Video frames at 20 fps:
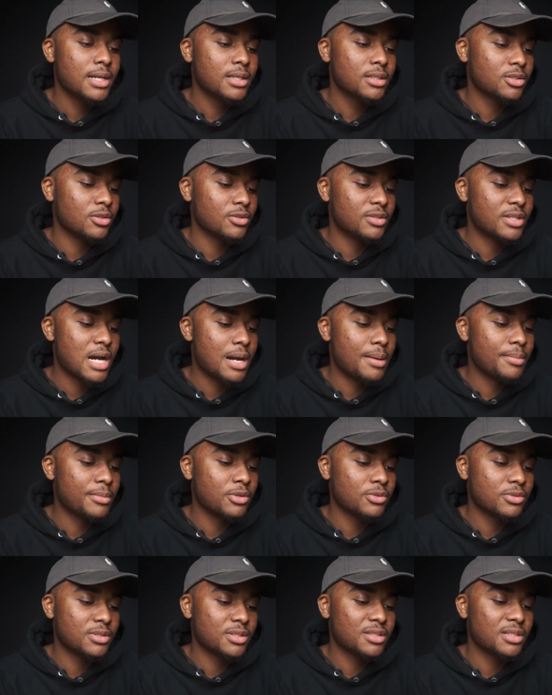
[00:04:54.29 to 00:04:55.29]
So
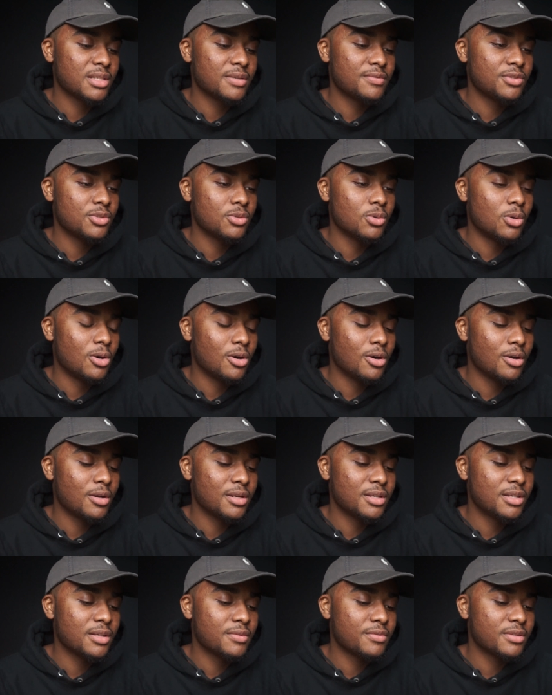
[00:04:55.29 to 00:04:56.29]
abdominals, this gives you all
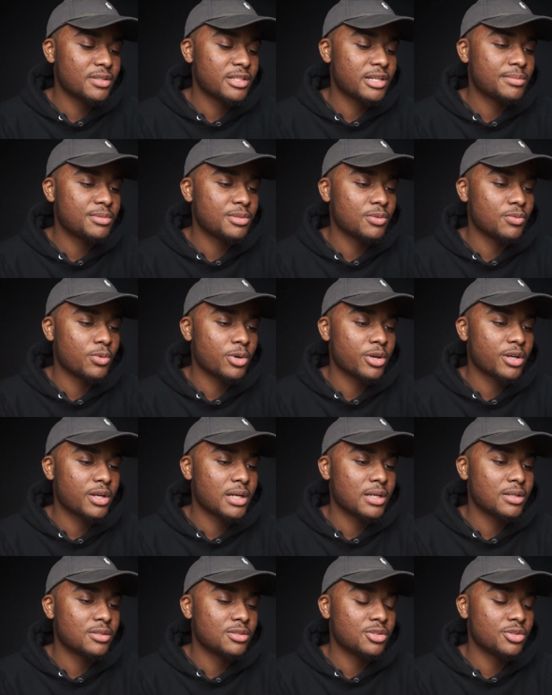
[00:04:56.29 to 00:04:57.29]
the different types of
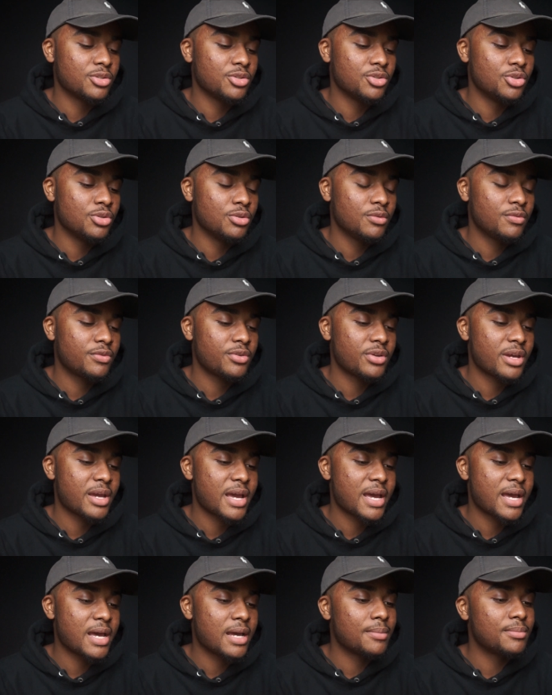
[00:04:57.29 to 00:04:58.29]
workouts you could do for your
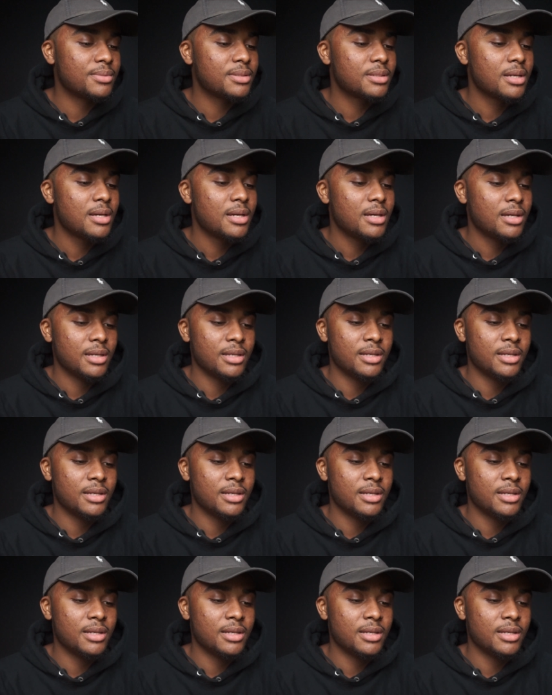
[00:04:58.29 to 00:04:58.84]
abs,